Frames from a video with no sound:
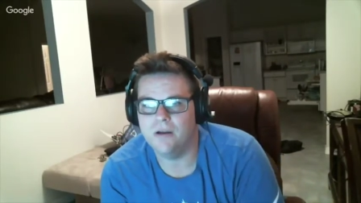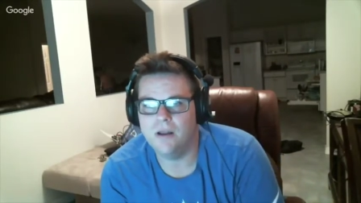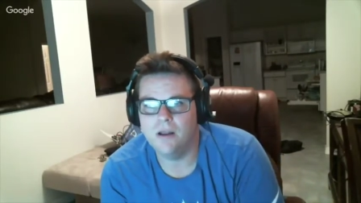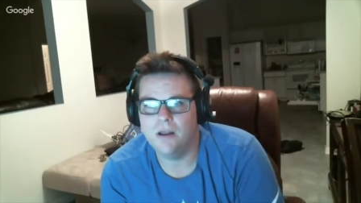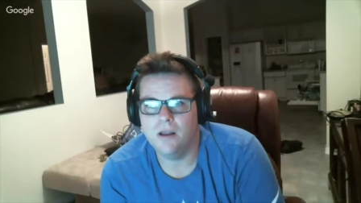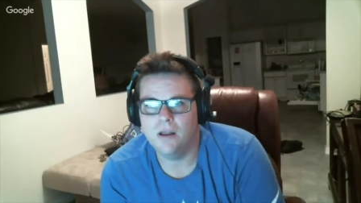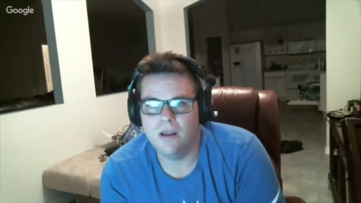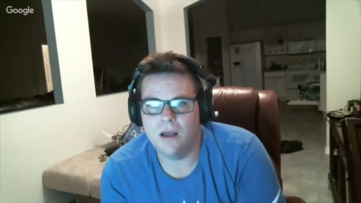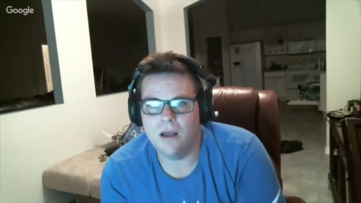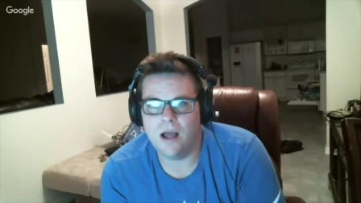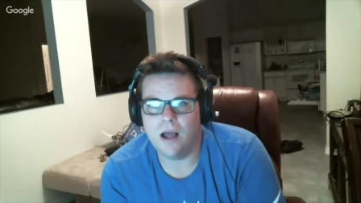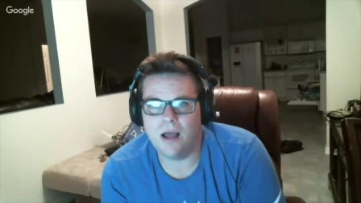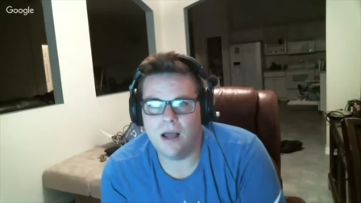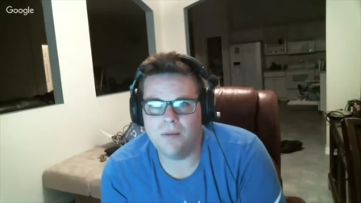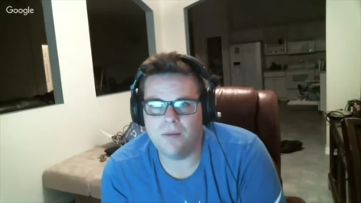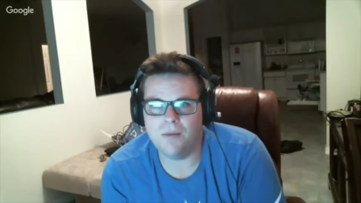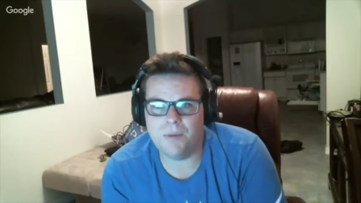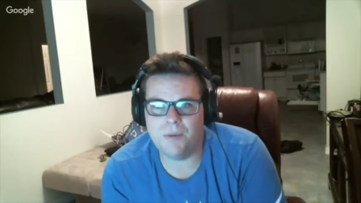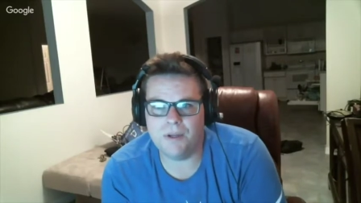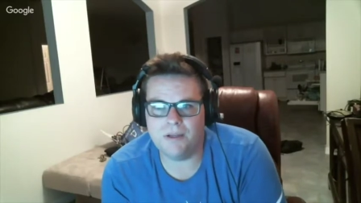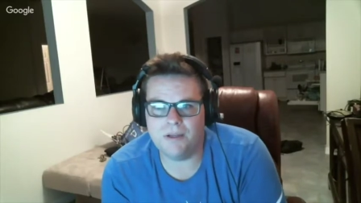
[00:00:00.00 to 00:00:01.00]
I'm a big
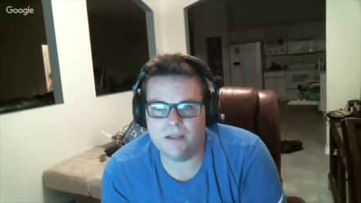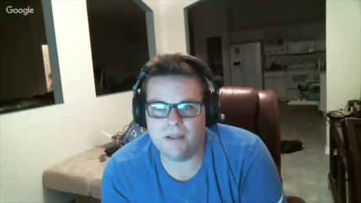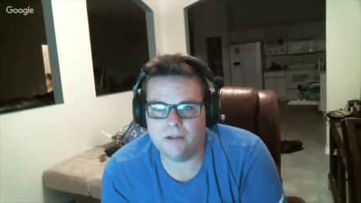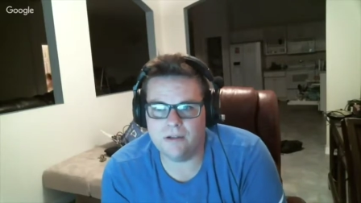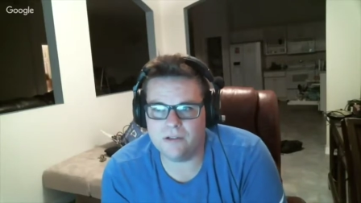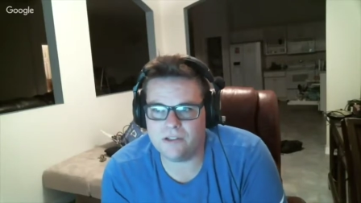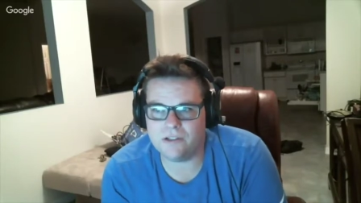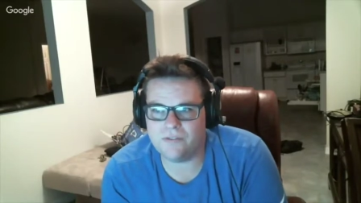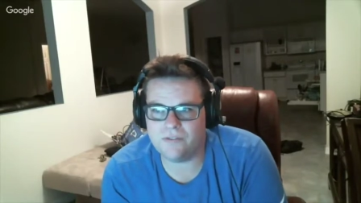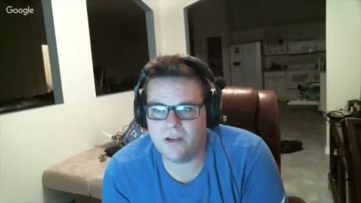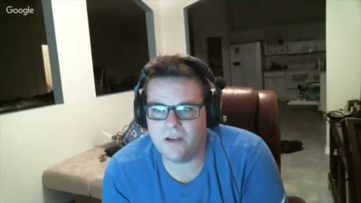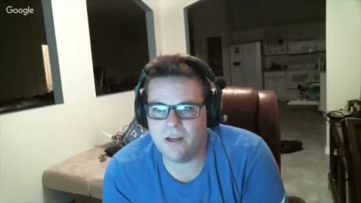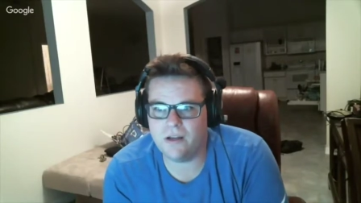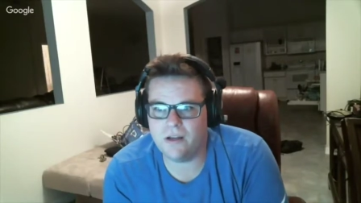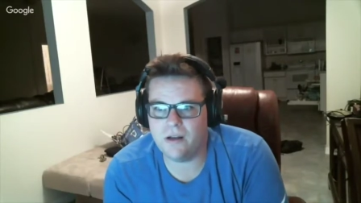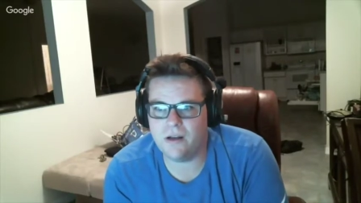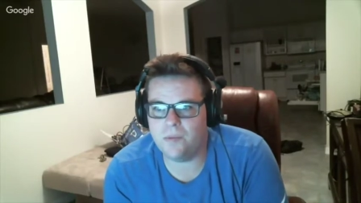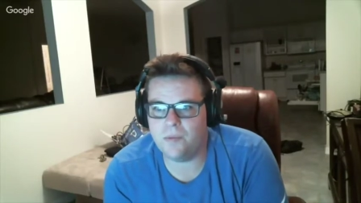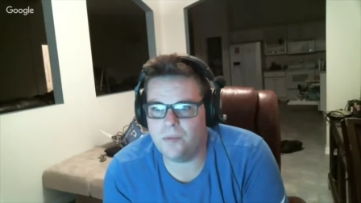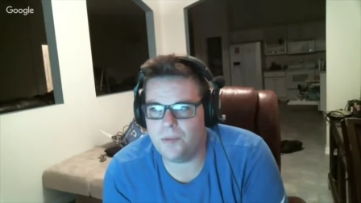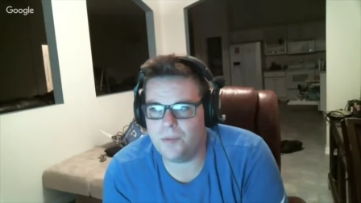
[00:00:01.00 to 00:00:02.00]
Gears fan, I'm a
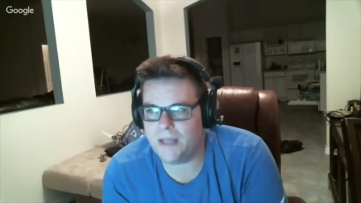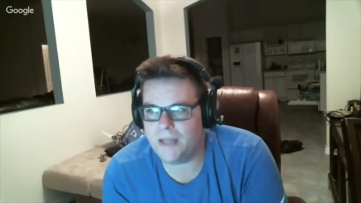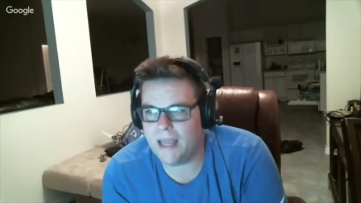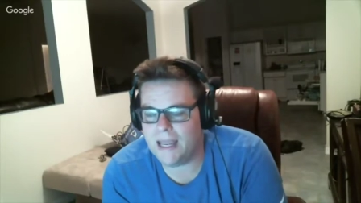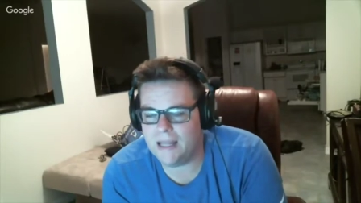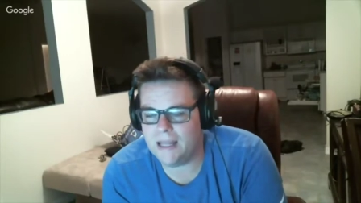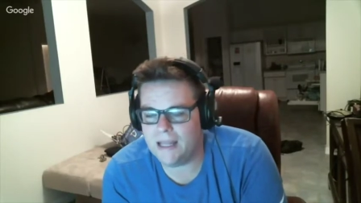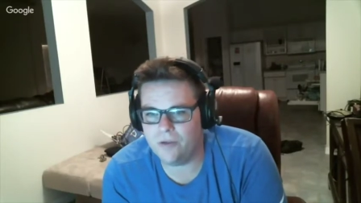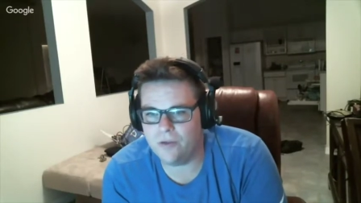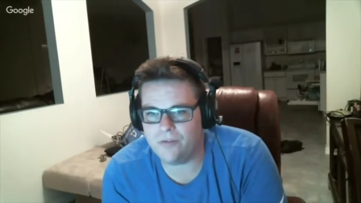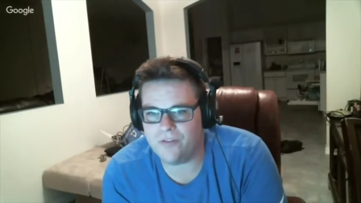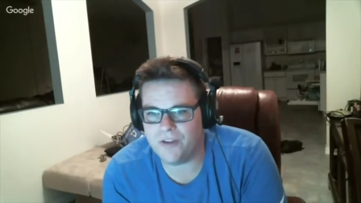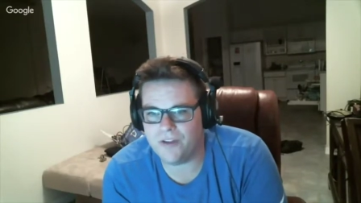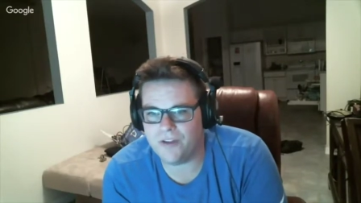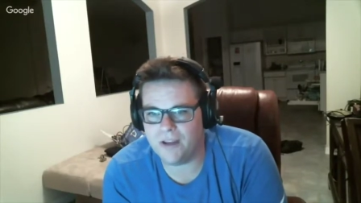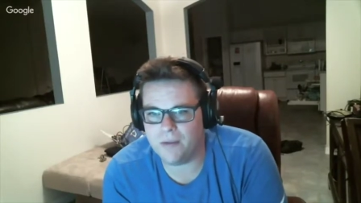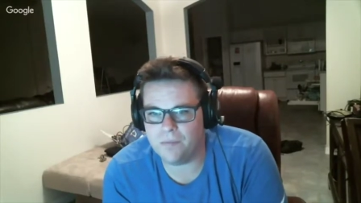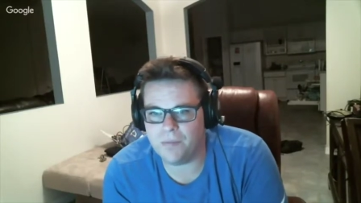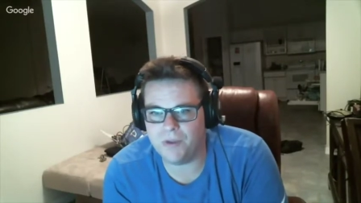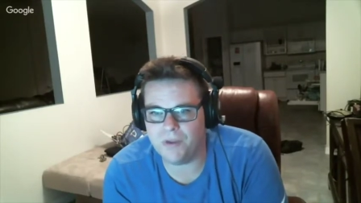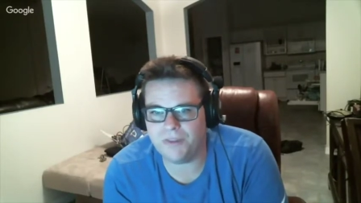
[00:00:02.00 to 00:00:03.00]
big Halo fan, but
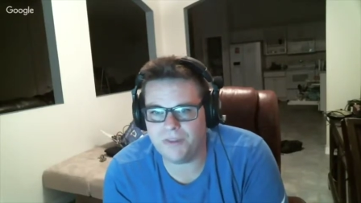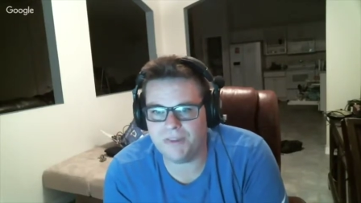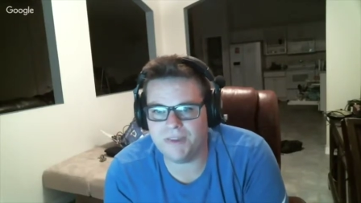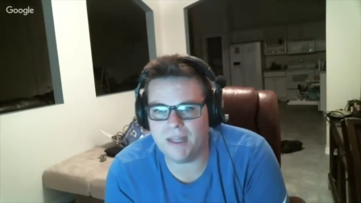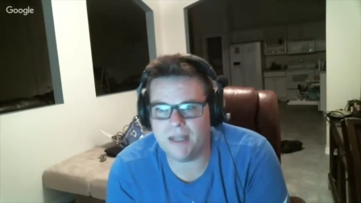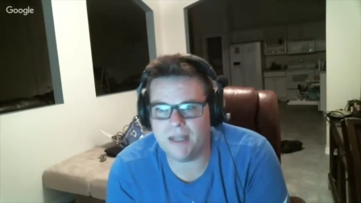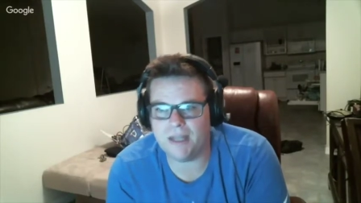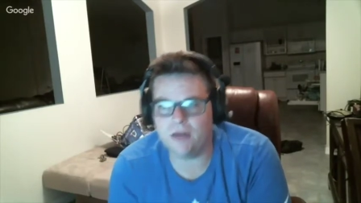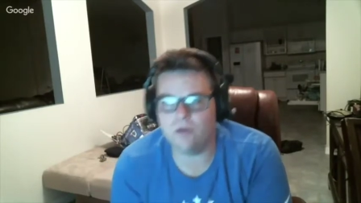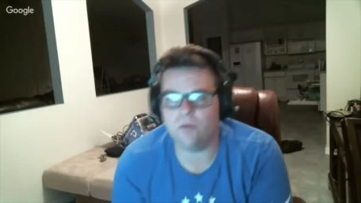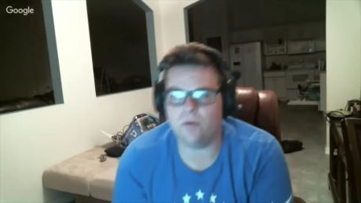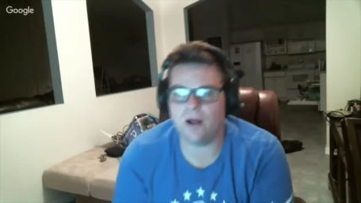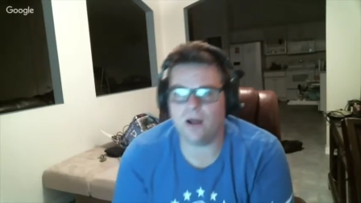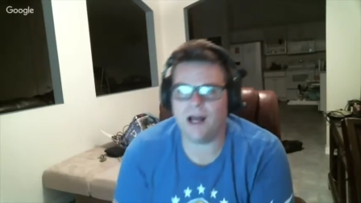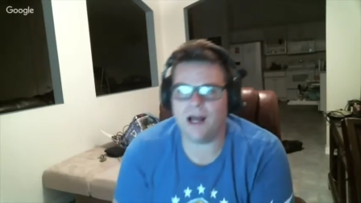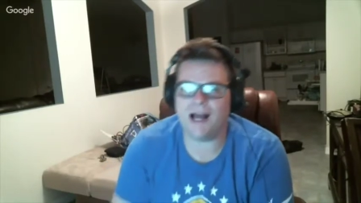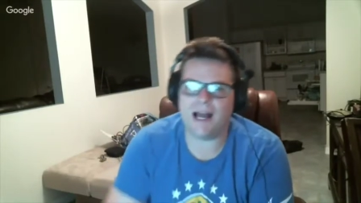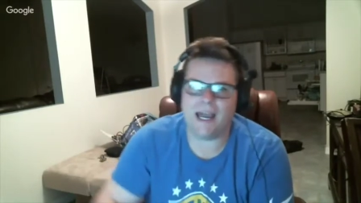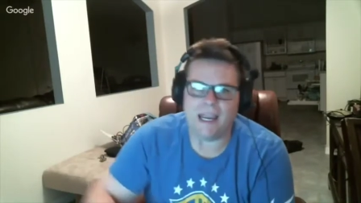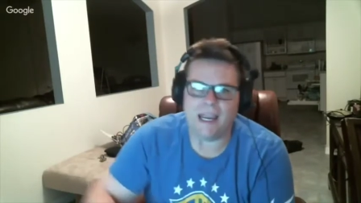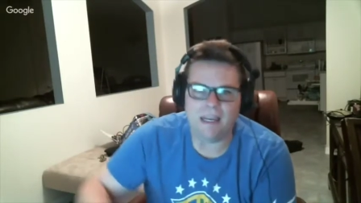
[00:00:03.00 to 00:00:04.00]
they don't
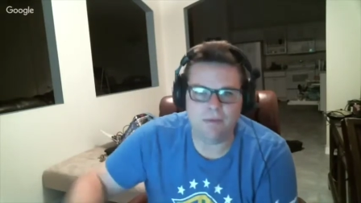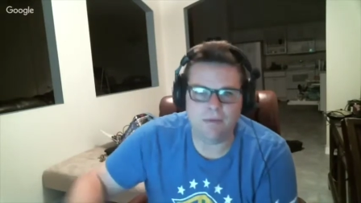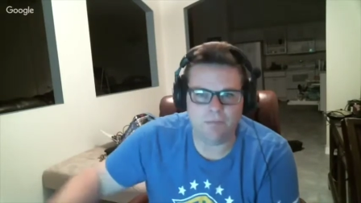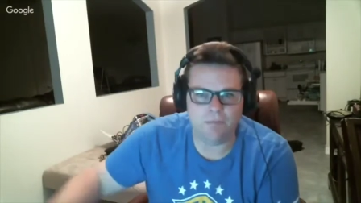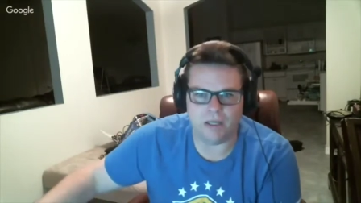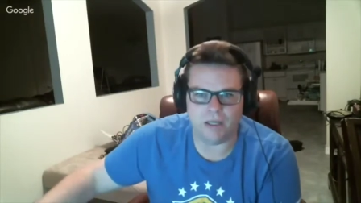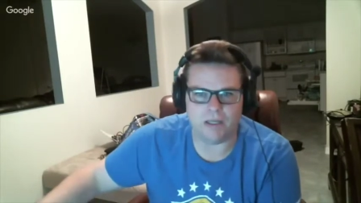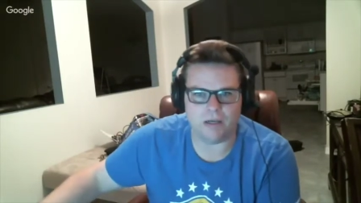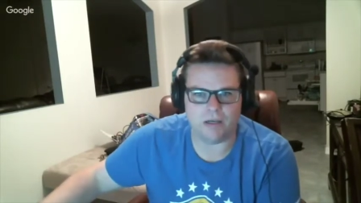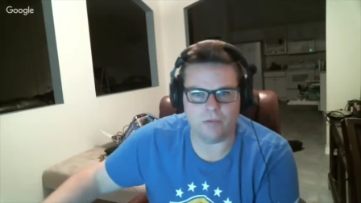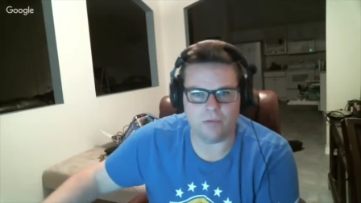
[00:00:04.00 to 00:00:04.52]
hate me anymore.